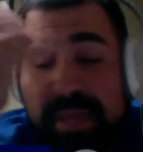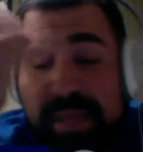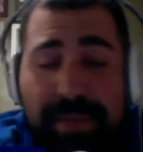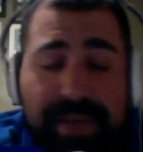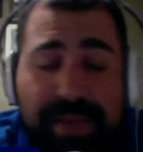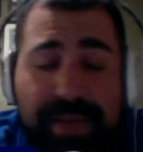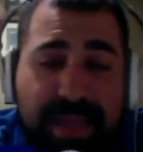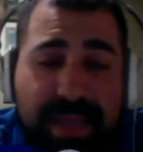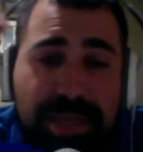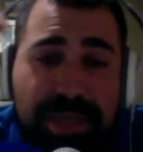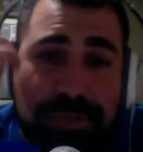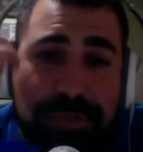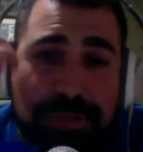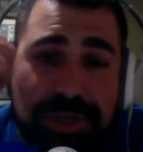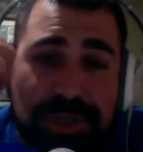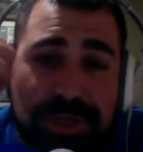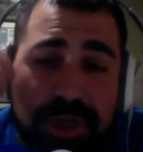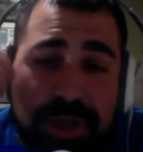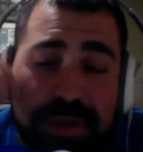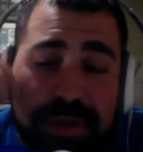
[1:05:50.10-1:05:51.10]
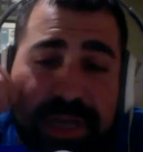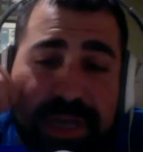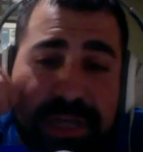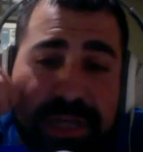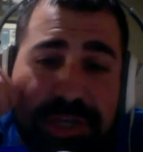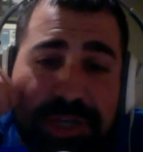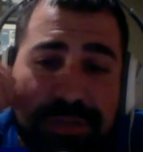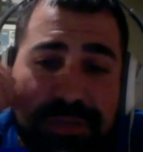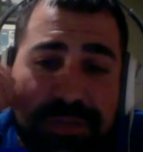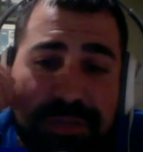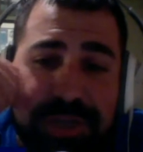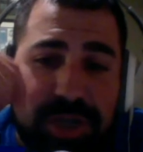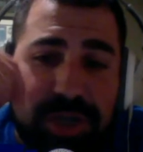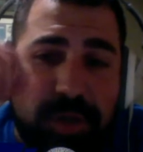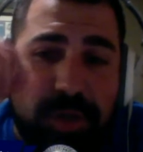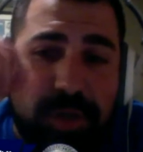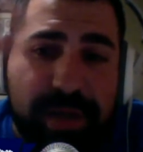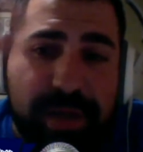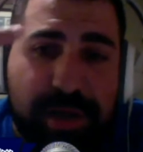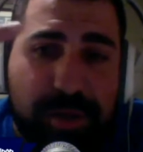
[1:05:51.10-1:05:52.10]
they should be showing
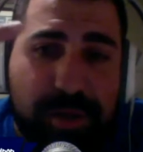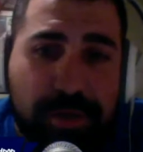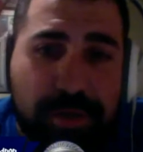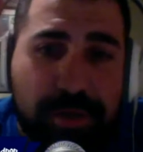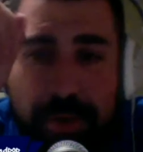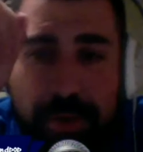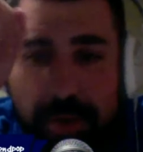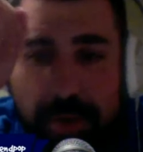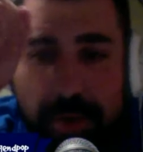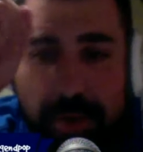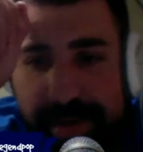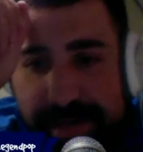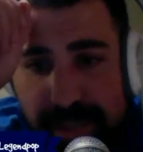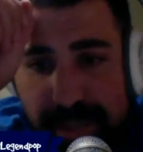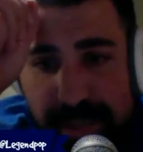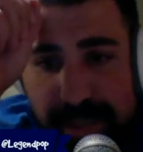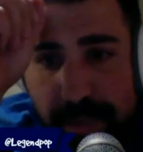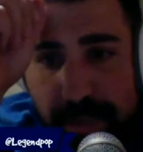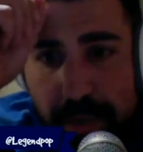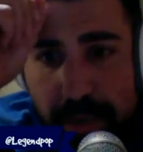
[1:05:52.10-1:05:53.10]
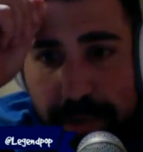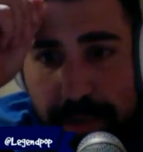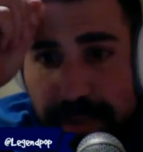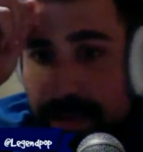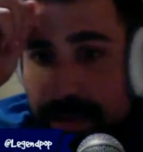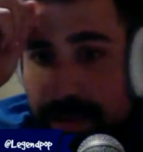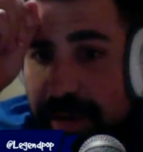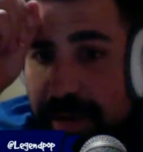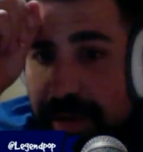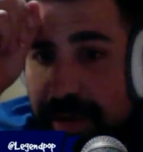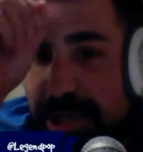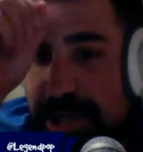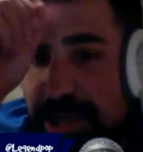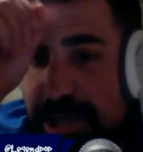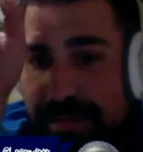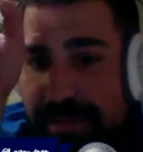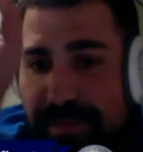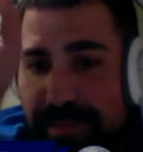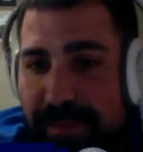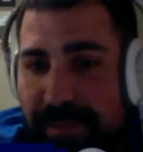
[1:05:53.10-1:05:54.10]
their third party support. They should
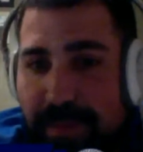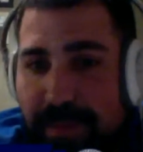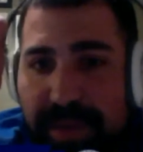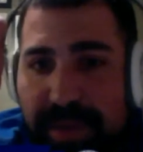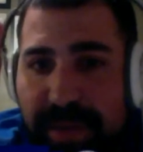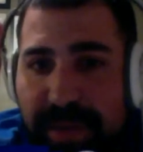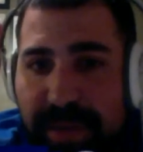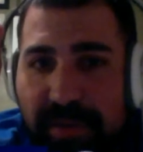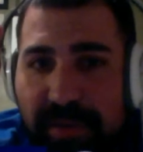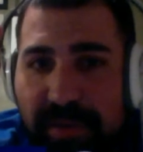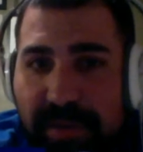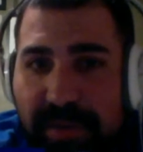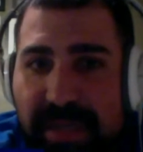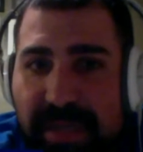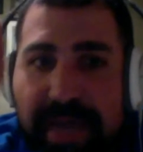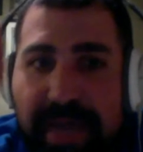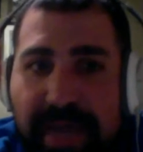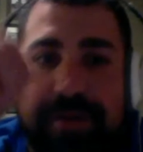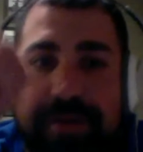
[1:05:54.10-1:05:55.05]
put them front and center.